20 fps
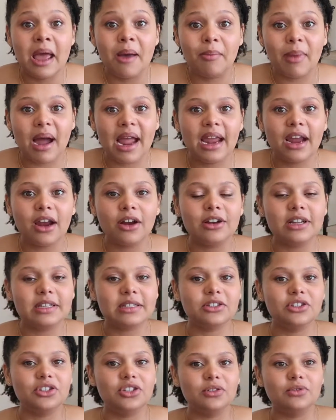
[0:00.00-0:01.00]
My hair
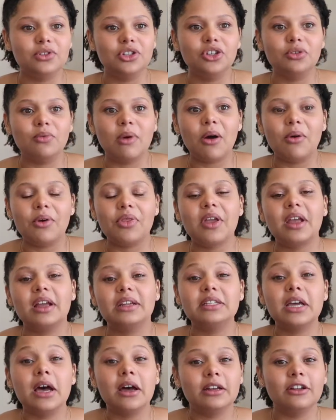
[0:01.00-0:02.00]
doesn't do too well with like a
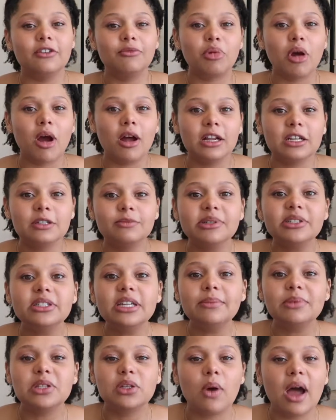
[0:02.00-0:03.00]
ton of product
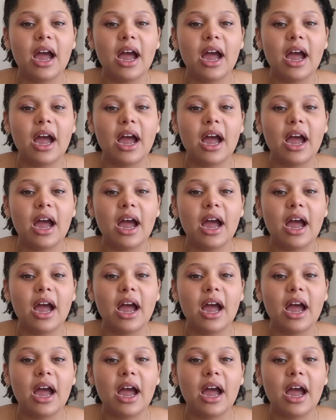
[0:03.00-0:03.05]
buildup, so